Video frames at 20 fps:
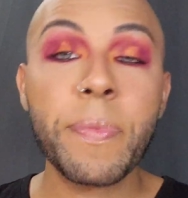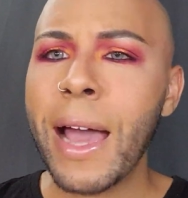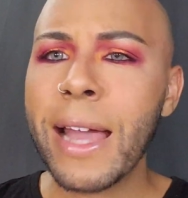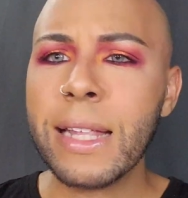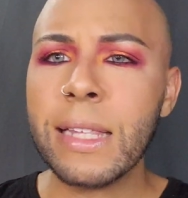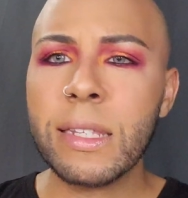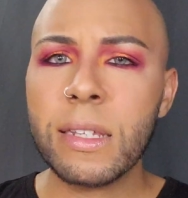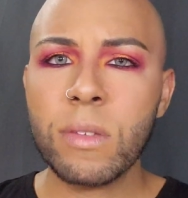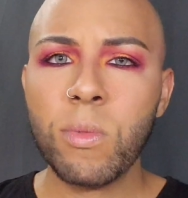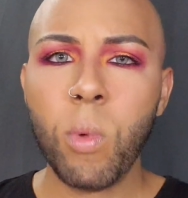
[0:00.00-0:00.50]
I
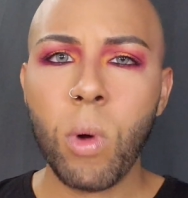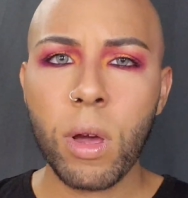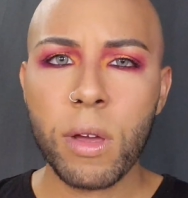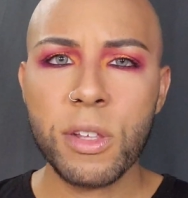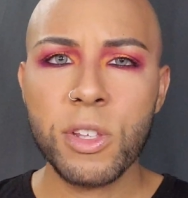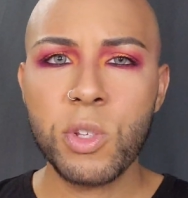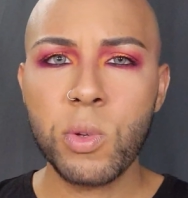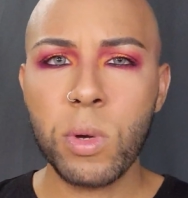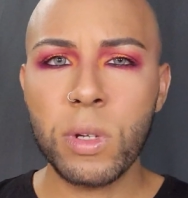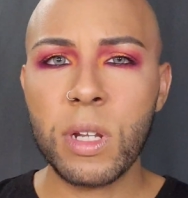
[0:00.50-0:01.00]
did walk
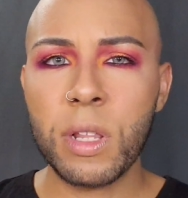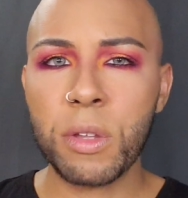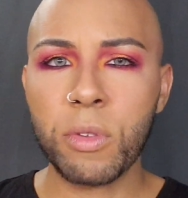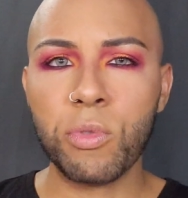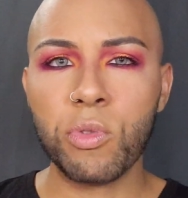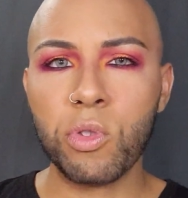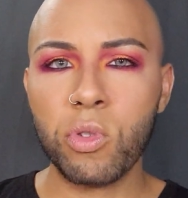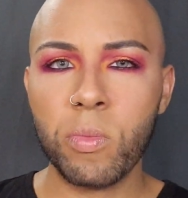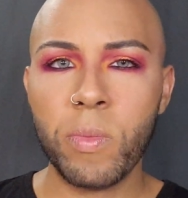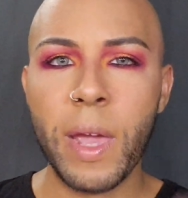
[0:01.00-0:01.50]
into another
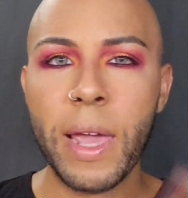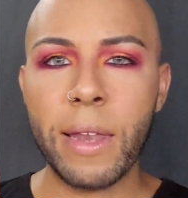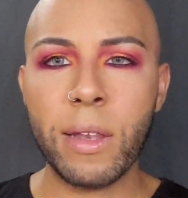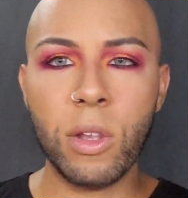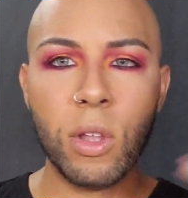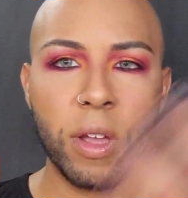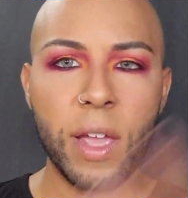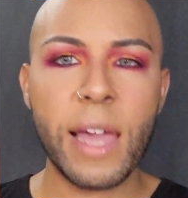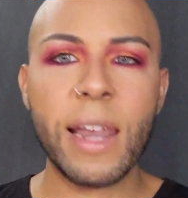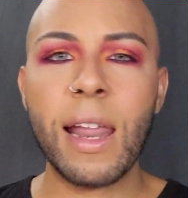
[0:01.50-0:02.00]
room and
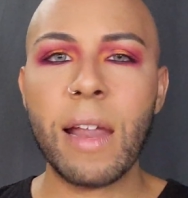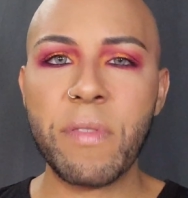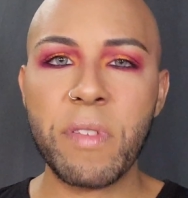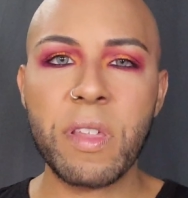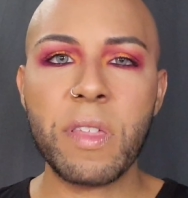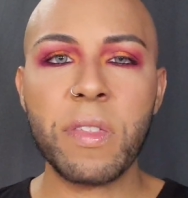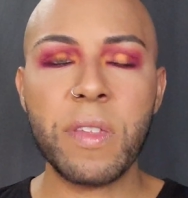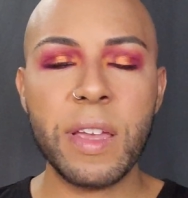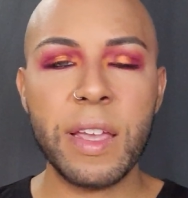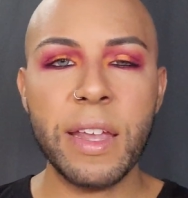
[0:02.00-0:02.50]
look at
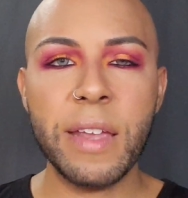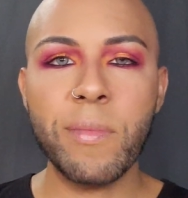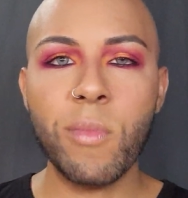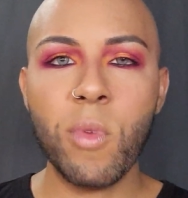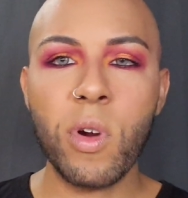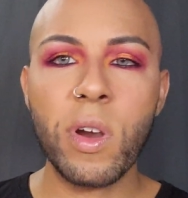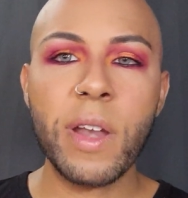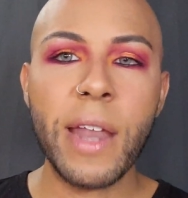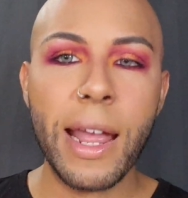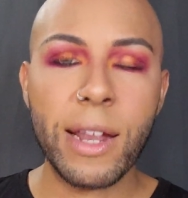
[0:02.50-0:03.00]
everything in
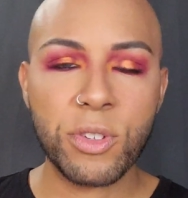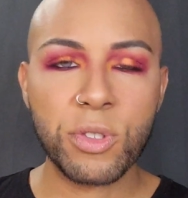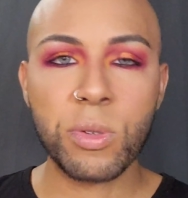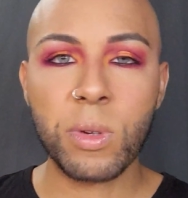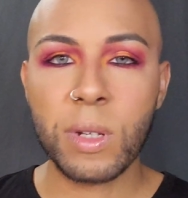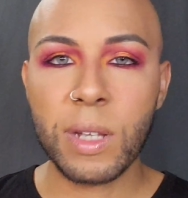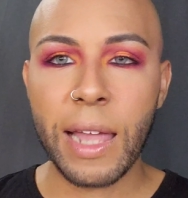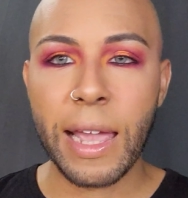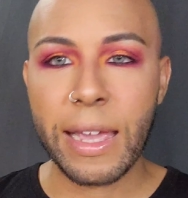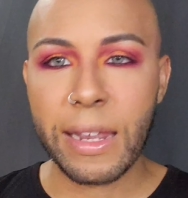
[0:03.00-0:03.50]
more
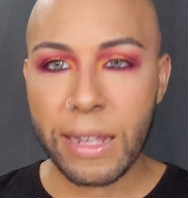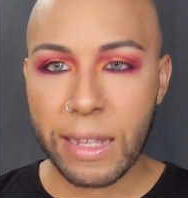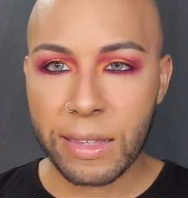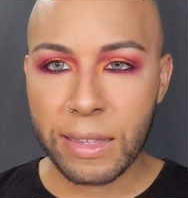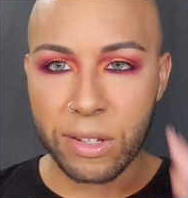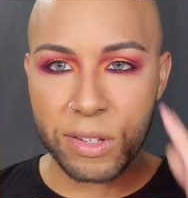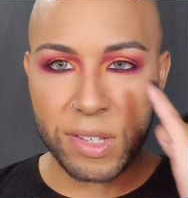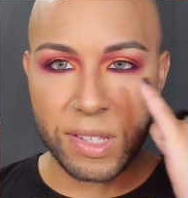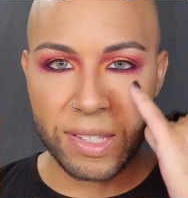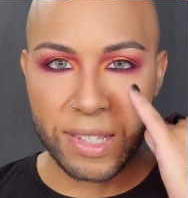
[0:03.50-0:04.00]
natural lighting.
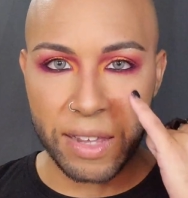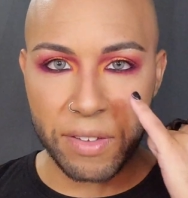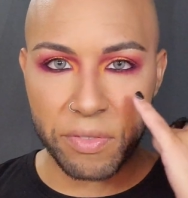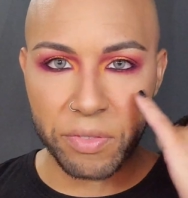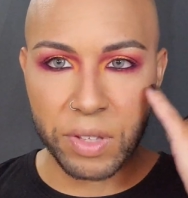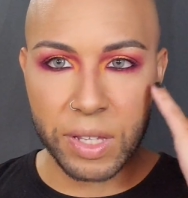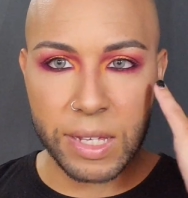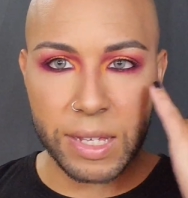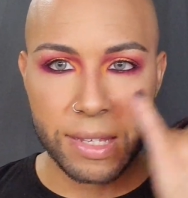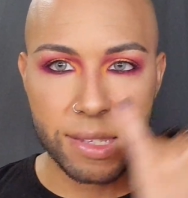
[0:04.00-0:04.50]
There's
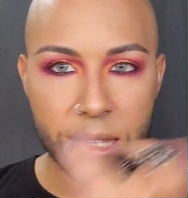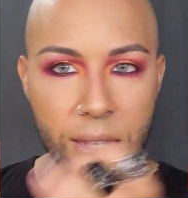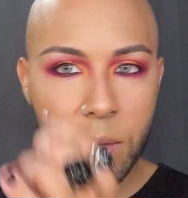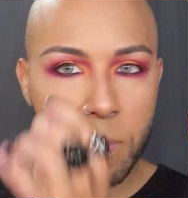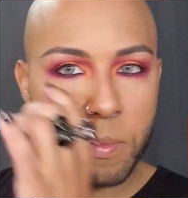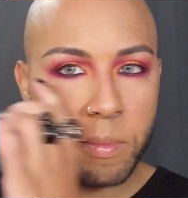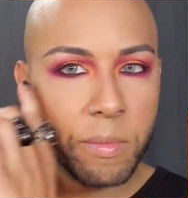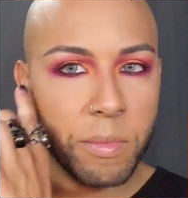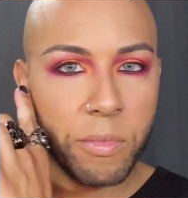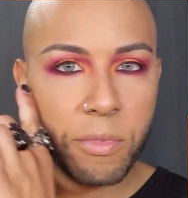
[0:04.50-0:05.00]
definitely
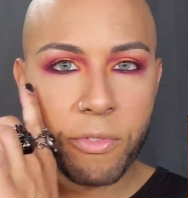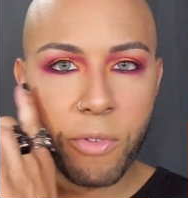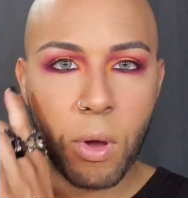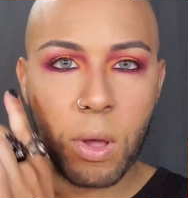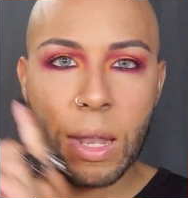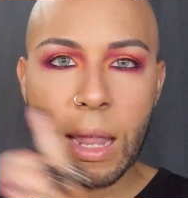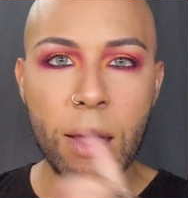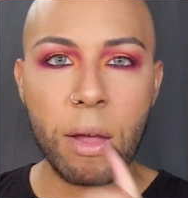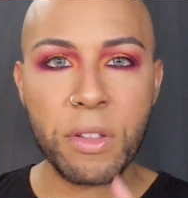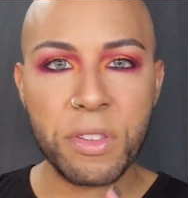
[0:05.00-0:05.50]
some
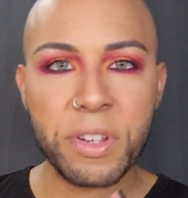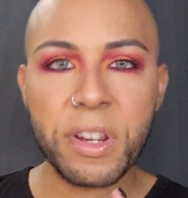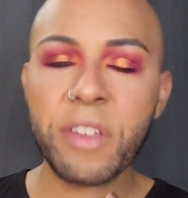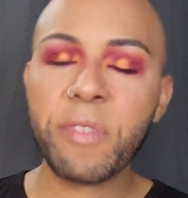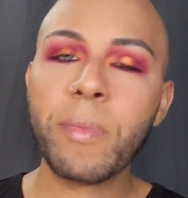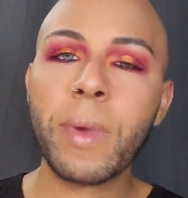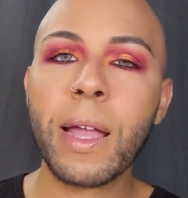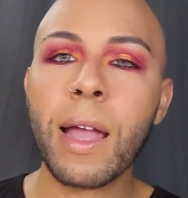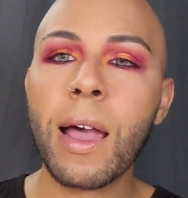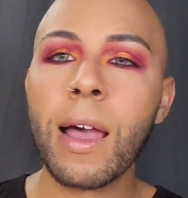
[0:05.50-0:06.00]
fallout
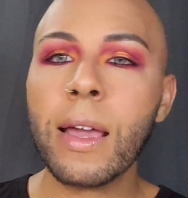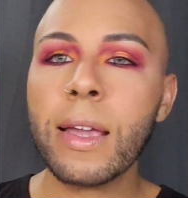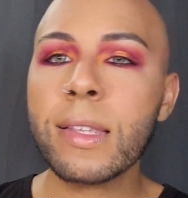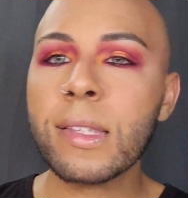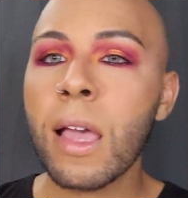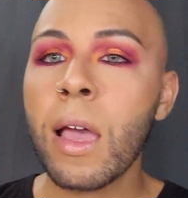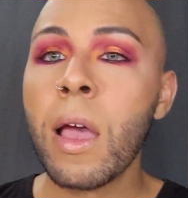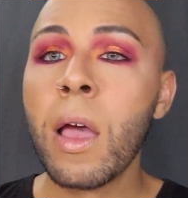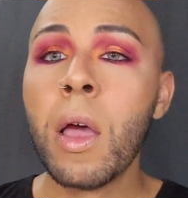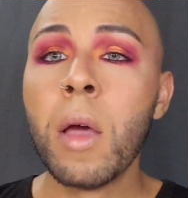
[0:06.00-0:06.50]
underneath my eyes.